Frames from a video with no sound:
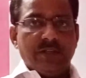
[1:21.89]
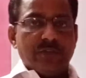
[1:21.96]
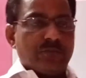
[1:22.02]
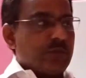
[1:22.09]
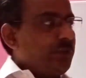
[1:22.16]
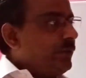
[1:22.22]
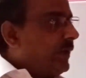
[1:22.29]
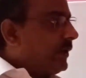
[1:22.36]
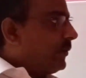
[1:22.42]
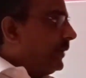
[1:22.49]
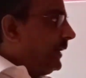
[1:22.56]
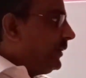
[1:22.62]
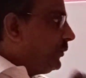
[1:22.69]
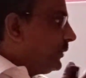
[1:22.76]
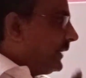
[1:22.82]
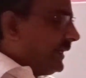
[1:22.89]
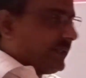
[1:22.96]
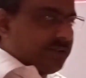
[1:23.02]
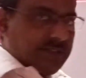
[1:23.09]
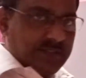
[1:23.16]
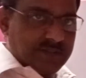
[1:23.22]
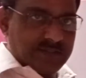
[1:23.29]
So you are going to
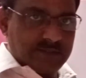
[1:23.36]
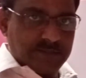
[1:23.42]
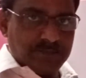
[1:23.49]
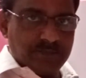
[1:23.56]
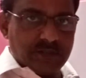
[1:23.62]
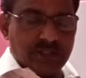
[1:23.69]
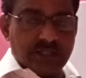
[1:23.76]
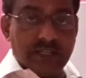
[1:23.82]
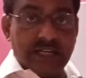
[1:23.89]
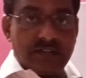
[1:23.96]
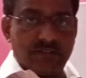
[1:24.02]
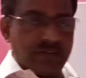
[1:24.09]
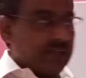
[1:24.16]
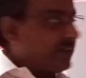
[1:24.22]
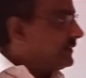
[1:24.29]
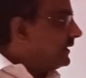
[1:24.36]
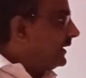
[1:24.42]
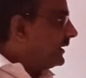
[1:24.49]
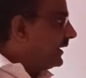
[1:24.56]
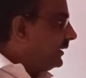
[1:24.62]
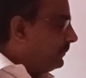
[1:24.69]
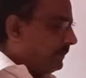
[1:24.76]
get this electric
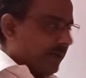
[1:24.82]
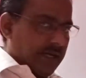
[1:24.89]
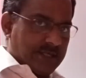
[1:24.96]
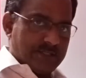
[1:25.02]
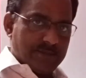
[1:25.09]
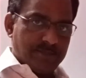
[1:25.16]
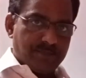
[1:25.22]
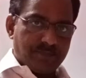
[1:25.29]
circuit part.